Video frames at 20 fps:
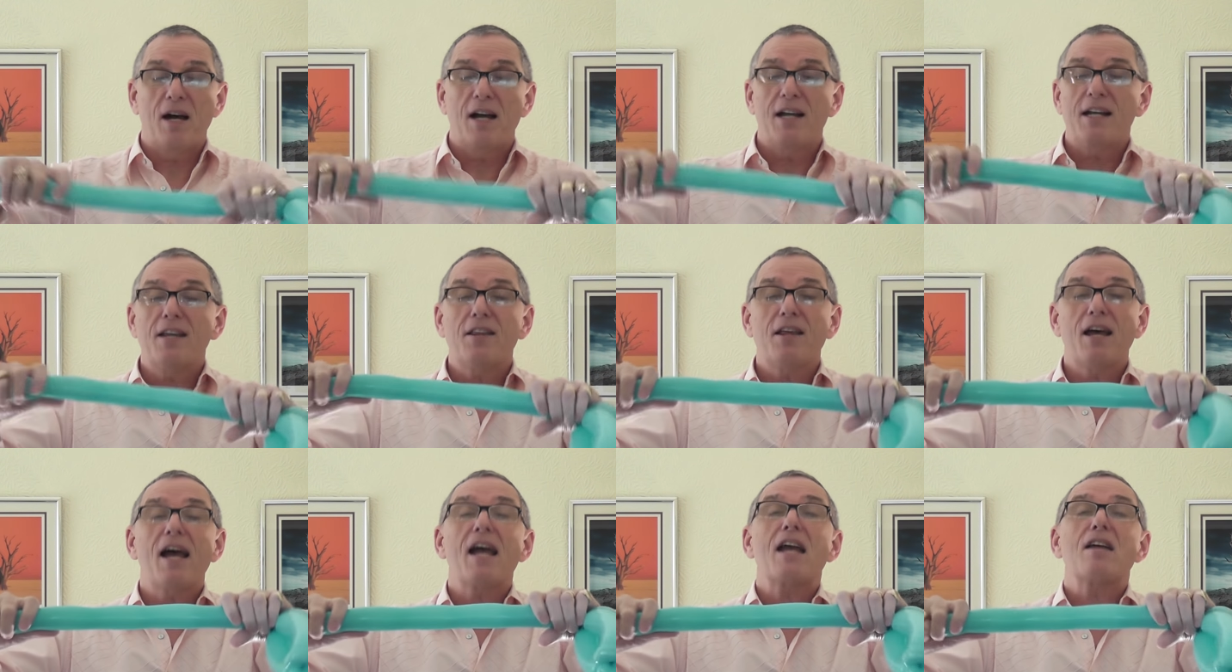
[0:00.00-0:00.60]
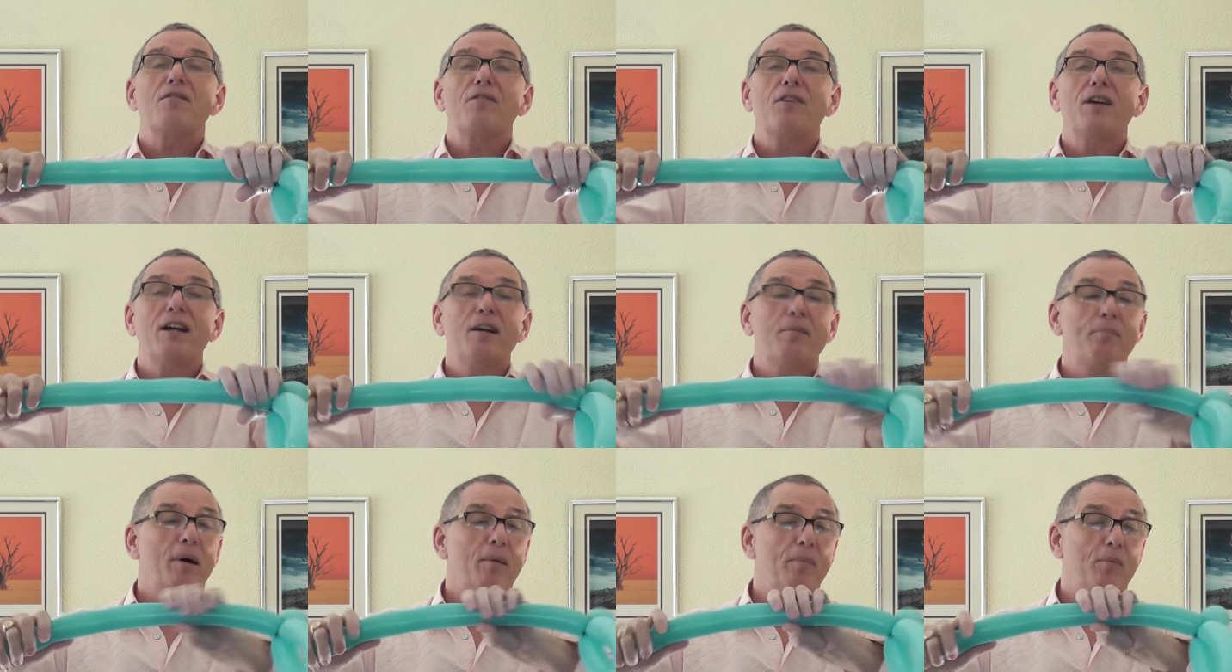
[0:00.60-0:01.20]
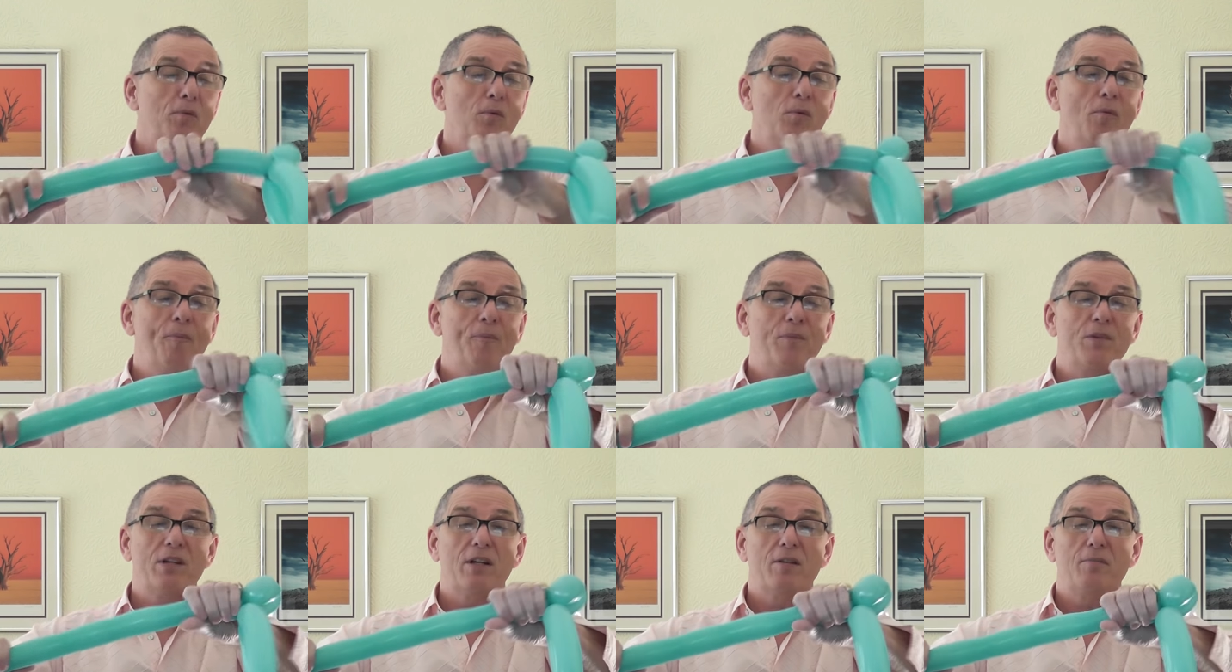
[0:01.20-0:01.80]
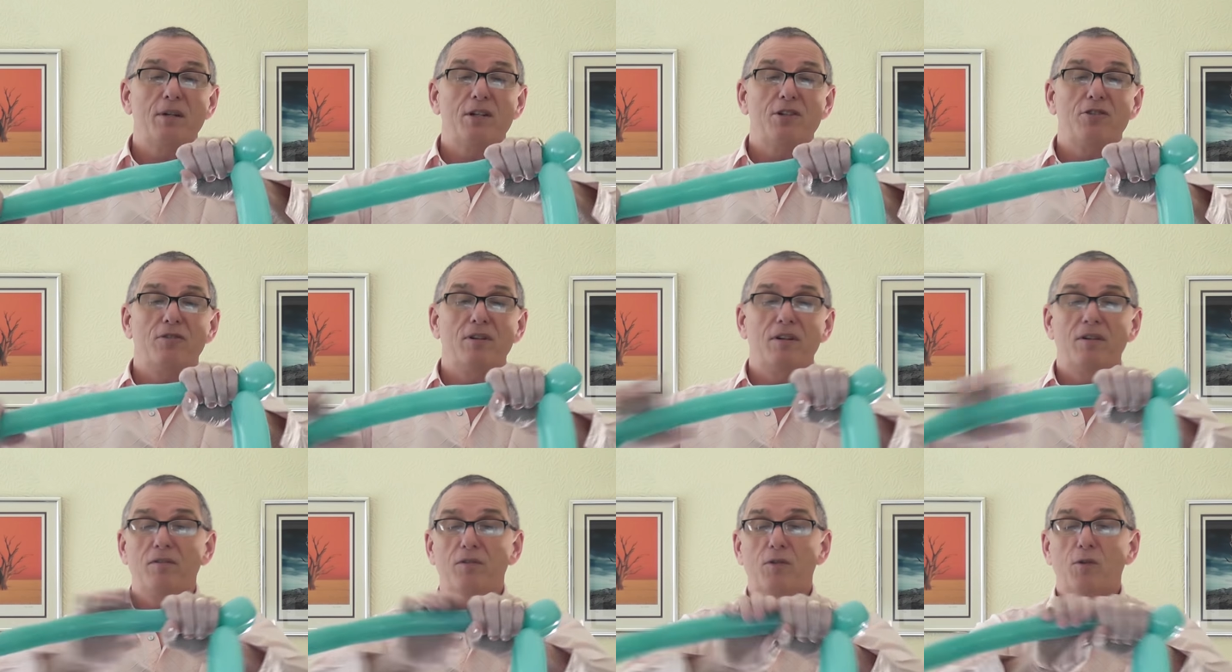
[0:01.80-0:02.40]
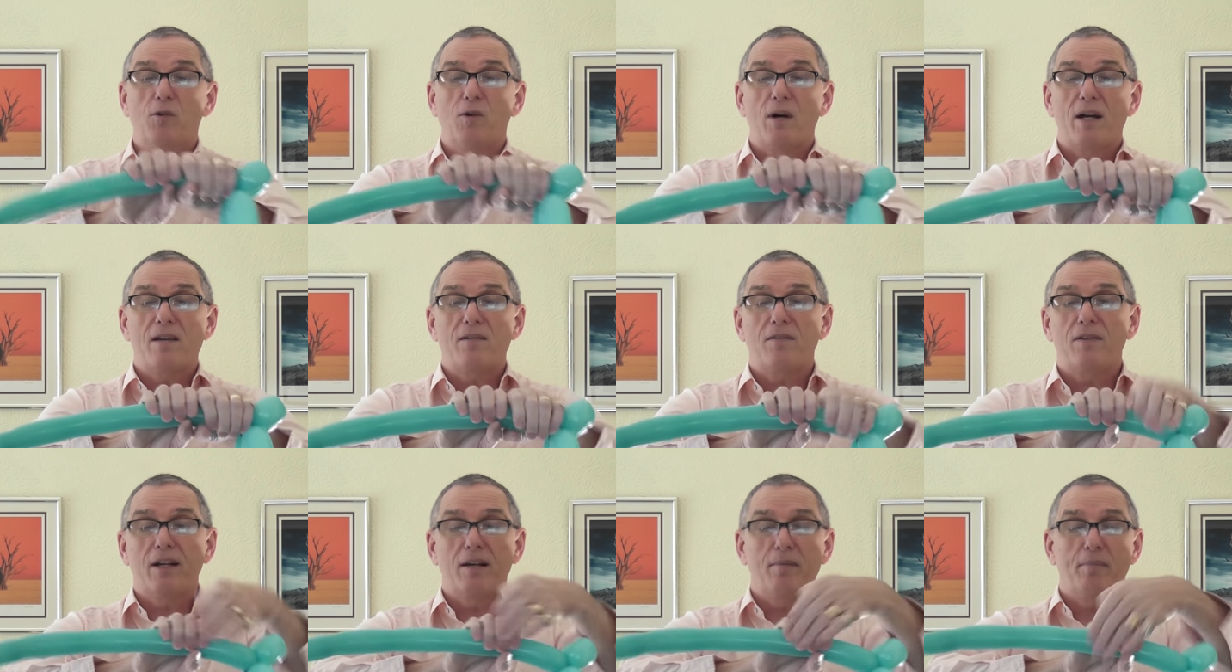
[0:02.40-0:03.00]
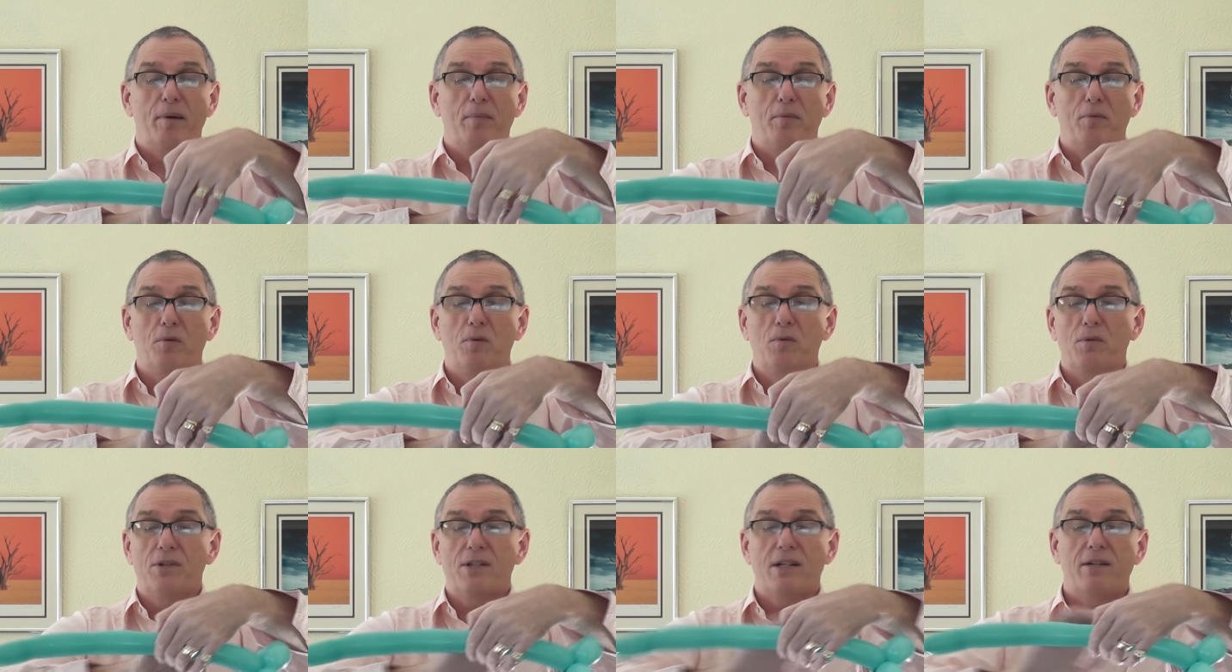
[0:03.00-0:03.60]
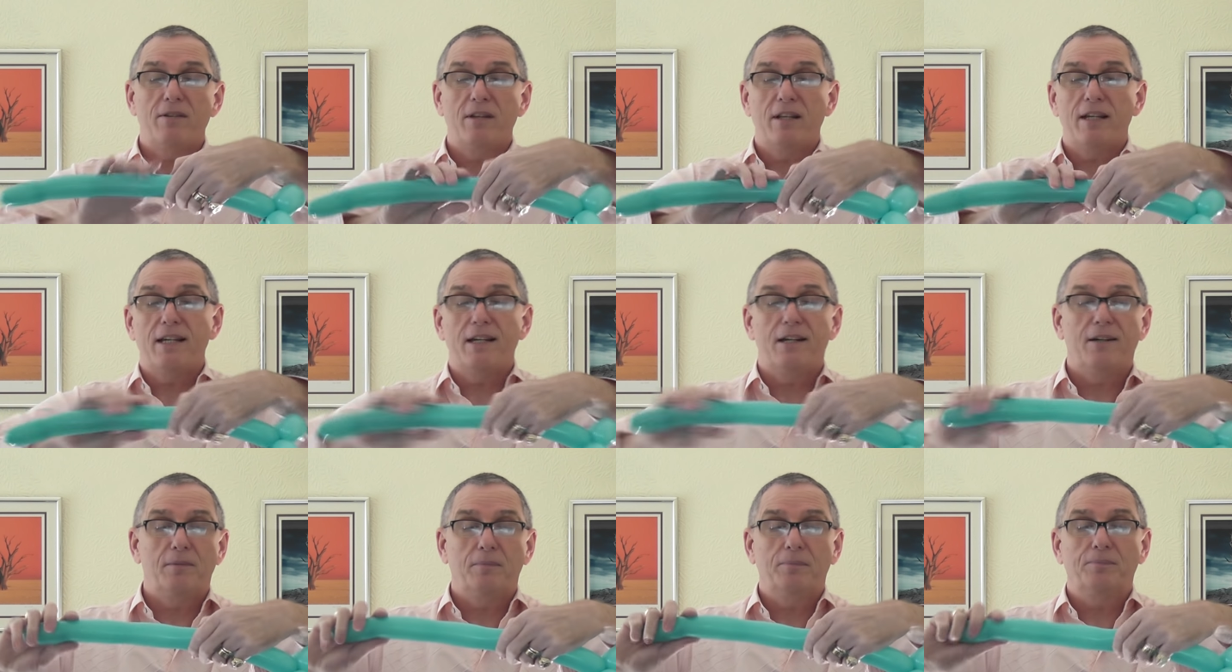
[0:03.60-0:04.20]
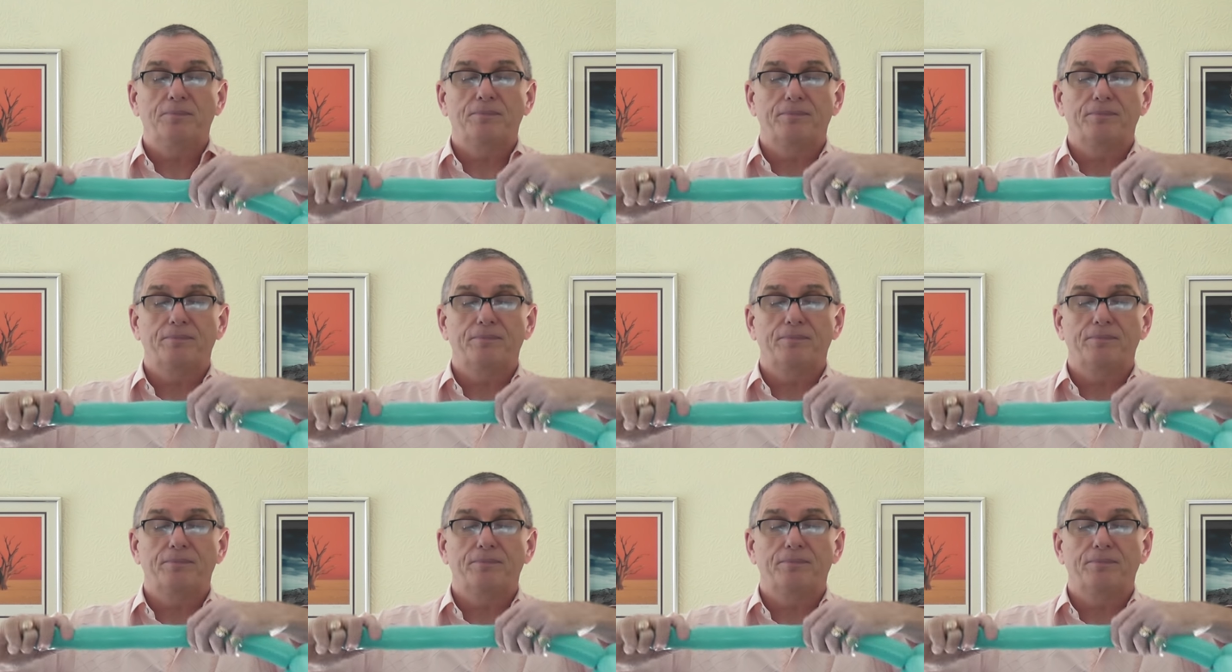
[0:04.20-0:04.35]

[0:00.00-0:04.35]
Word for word: another eight finger bubble, so measure it for eight finger bubble, so there,